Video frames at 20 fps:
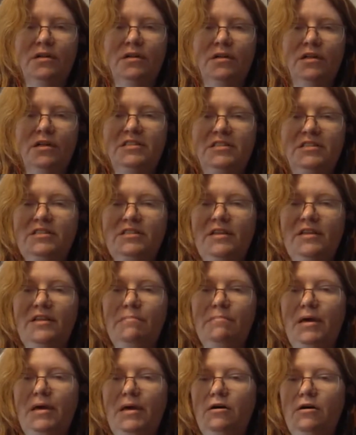Let's say
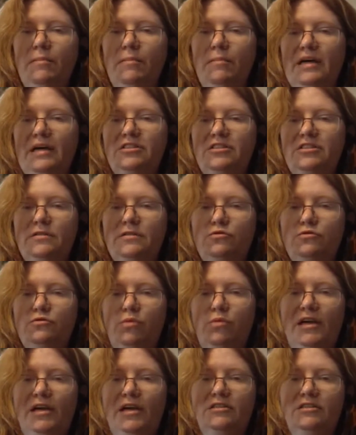that male Mastiffs
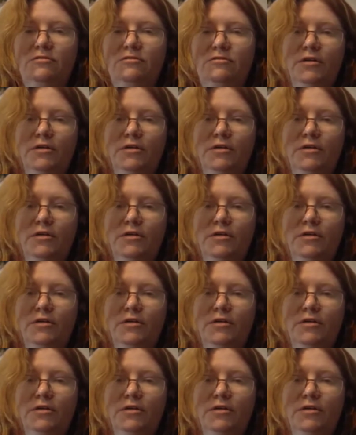range from